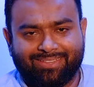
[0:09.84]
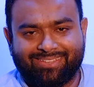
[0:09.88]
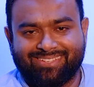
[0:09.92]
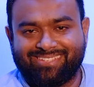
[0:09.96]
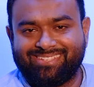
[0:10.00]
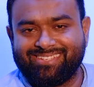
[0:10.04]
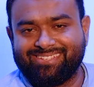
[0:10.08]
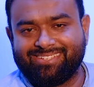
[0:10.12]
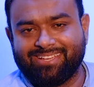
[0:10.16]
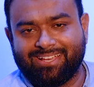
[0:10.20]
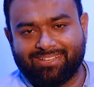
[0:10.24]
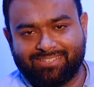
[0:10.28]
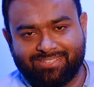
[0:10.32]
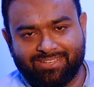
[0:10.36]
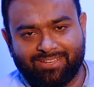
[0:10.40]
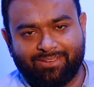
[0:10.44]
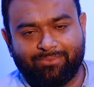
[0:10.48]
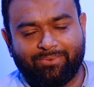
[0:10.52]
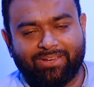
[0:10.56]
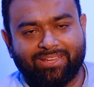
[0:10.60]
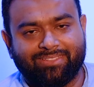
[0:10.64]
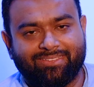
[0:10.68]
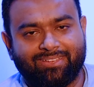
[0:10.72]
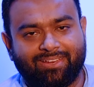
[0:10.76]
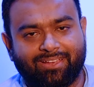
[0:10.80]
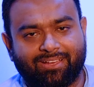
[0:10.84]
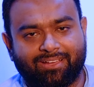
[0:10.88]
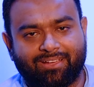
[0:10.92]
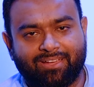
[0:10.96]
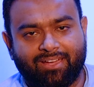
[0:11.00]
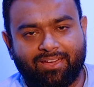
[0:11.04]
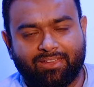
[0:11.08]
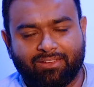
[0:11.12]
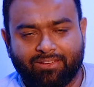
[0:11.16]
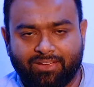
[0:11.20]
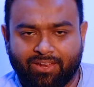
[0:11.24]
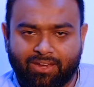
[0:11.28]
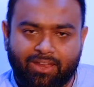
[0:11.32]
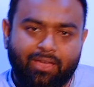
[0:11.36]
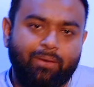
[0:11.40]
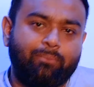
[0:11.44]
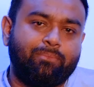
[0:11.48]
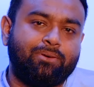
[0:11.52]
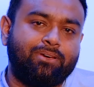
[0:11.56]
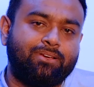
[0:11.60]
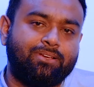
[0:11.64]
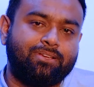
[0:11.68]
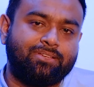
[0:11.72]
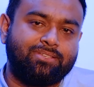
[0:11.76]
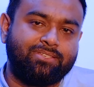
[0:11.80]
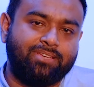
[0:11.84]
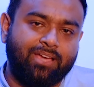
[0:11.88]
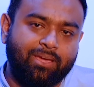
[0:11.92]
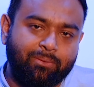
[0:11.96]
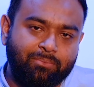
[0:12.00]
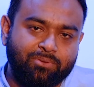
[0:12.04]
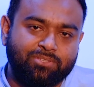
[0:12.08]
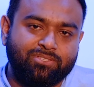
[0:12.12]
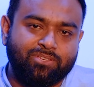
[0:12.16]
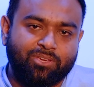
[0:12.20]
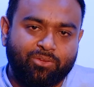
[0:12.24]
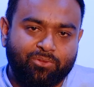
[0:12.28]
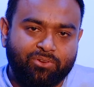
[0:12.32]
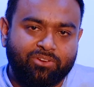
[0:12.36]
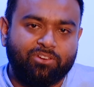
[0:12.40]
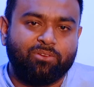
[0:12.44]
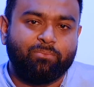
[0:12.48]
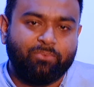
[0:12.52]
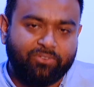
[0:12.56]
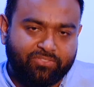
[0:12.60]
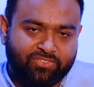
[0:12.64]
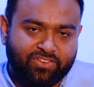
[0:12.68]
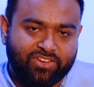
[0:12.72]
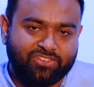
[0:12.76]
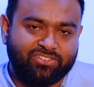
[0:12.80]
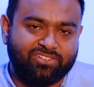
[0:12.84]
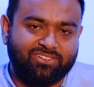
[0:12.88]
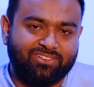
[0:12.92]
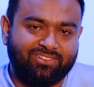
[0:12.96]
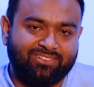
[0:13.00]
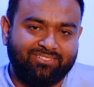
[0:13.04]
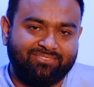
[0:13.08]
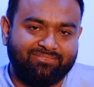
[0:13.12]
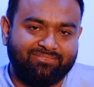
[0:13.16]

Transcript: this is Asela Waidyalankara and I'm a cybersecurity professional.